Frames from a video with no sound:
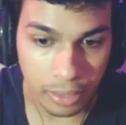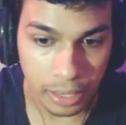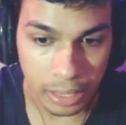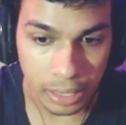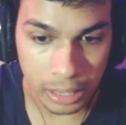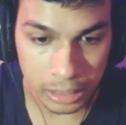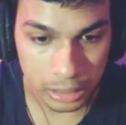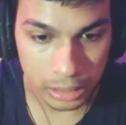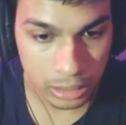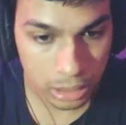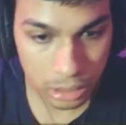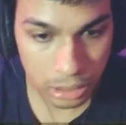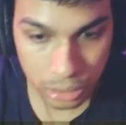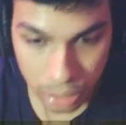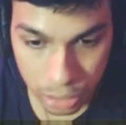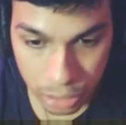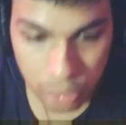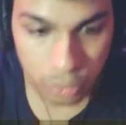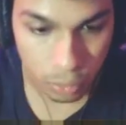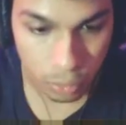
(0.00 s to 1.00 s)
And this is,
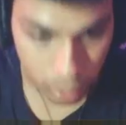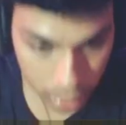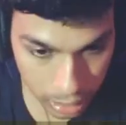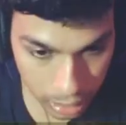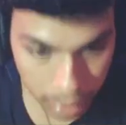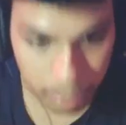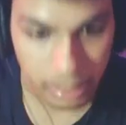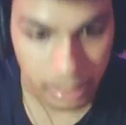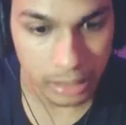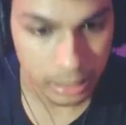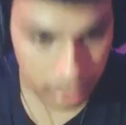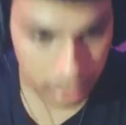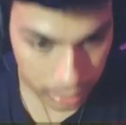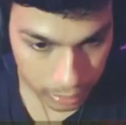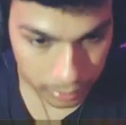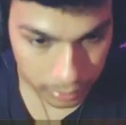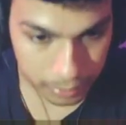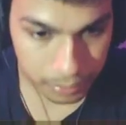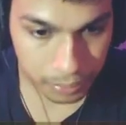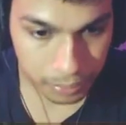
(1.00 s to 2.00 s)
this is really
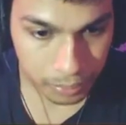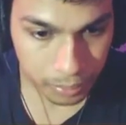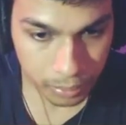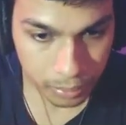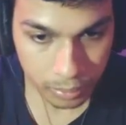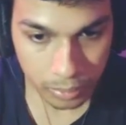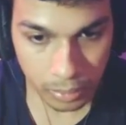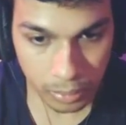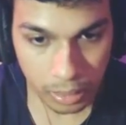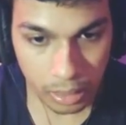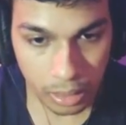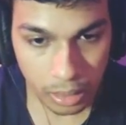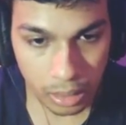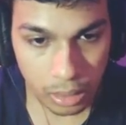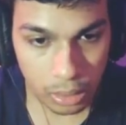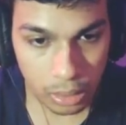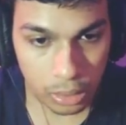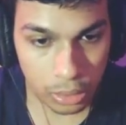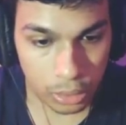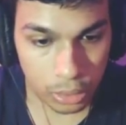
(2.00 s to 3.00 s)
amazing.
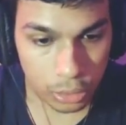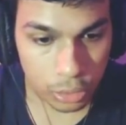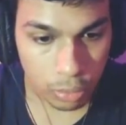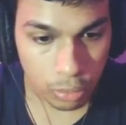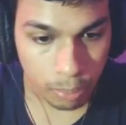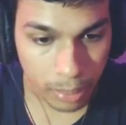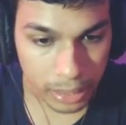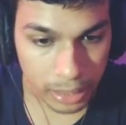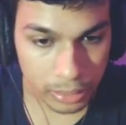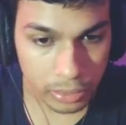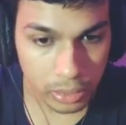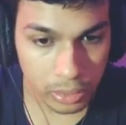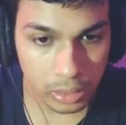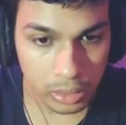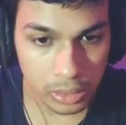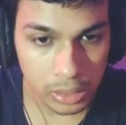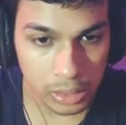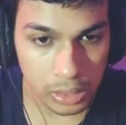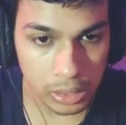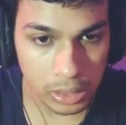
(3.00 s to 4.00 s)
So
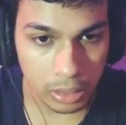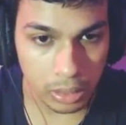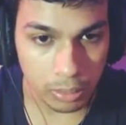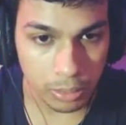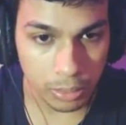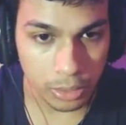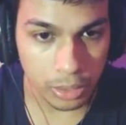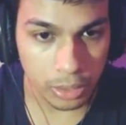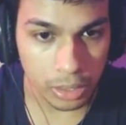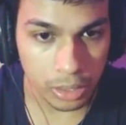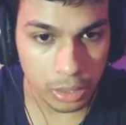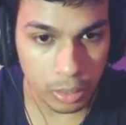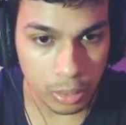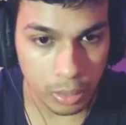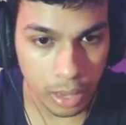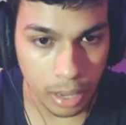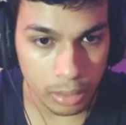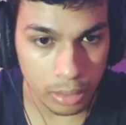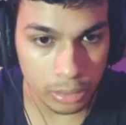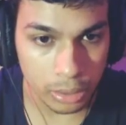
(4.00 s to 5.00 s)
basically, we're gonna go
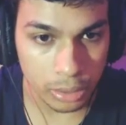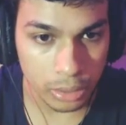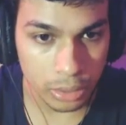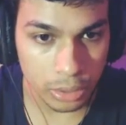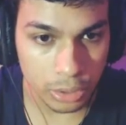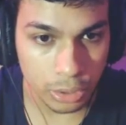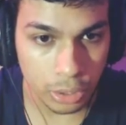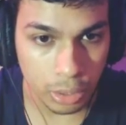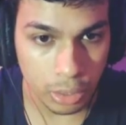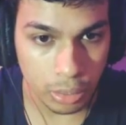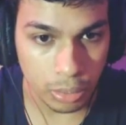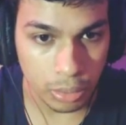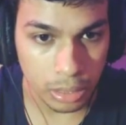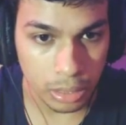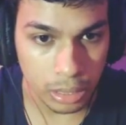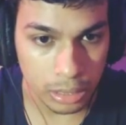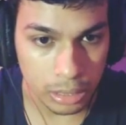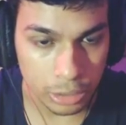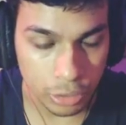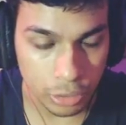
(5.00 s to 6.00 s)
down to this zone.
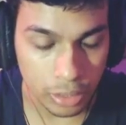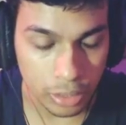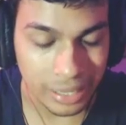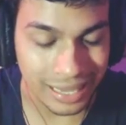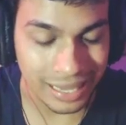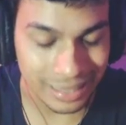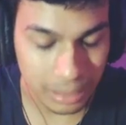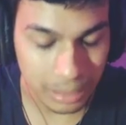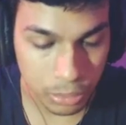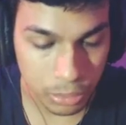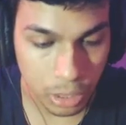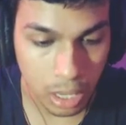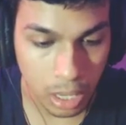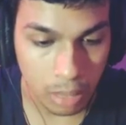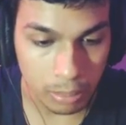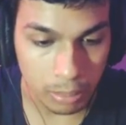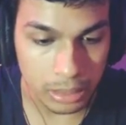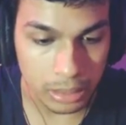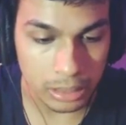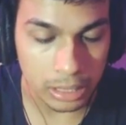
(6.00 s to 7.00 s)
Let's try to get some
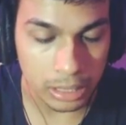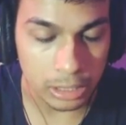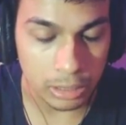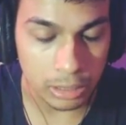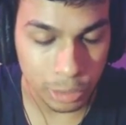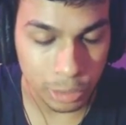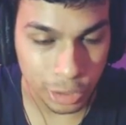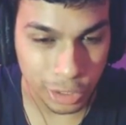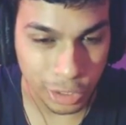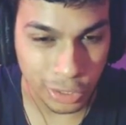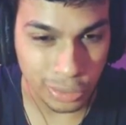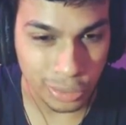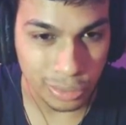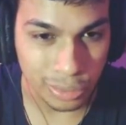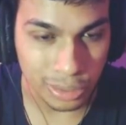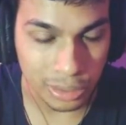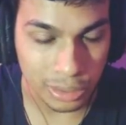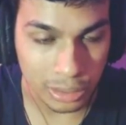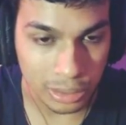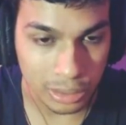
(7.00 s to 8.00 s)
zombies, get some
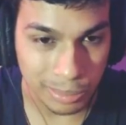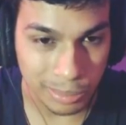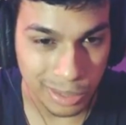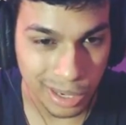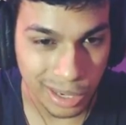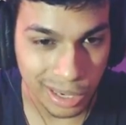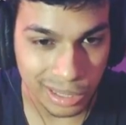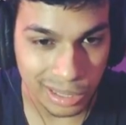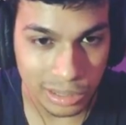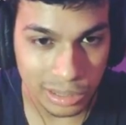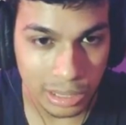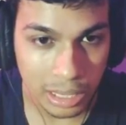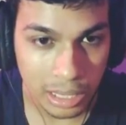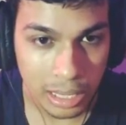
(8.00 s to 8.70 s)
shields and some guns,